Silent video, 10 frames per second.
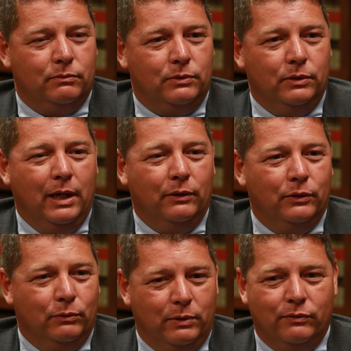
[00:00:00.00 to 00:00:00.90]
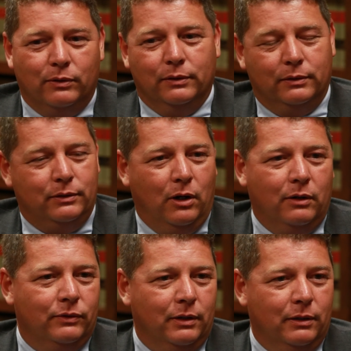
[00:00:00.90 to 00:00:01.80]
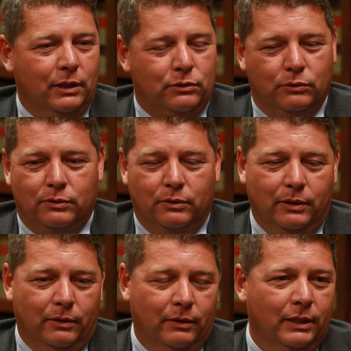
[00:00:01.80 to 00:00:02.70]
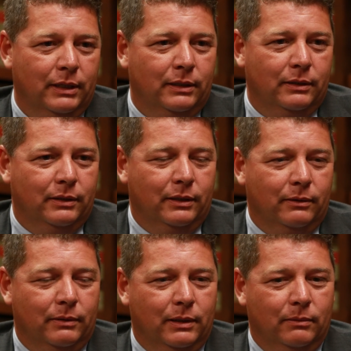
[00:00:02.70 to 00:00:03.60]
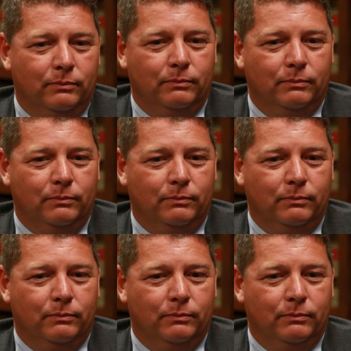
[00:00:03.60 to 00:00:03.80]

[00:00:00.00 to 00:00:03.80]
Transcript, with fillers: to out into the river to carve their initials or their their uh,